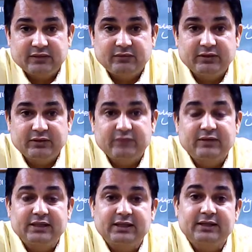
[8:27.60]
Okay,
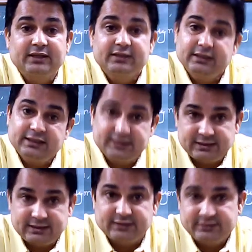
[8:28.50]
what are the
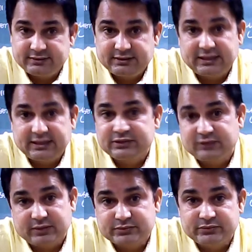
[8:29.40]
other that you
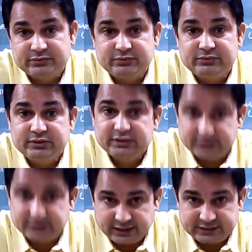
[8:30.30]
have to
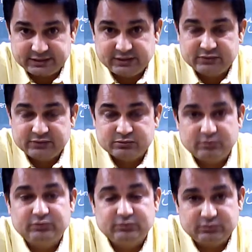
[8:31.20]
write?
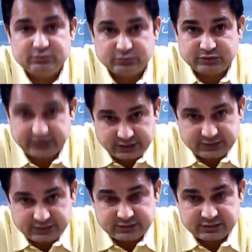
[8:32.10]
So you think
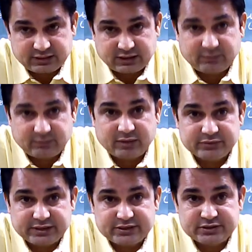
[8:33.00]
about
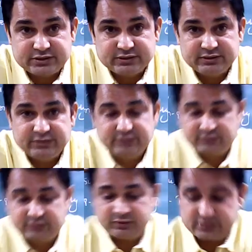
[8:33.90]
it.
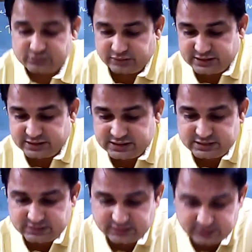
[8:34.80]
Okay, so this is
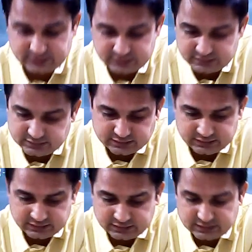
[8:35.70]

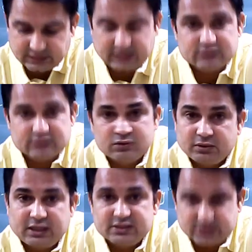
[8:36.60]
a short
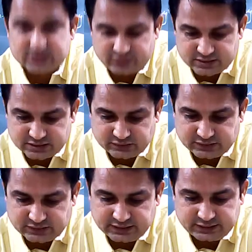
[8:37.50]
answer question
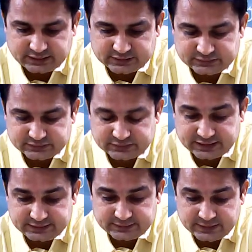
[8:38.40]
only that you
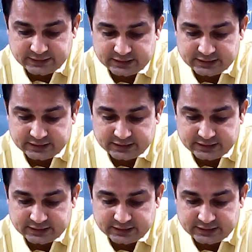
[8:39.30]
write.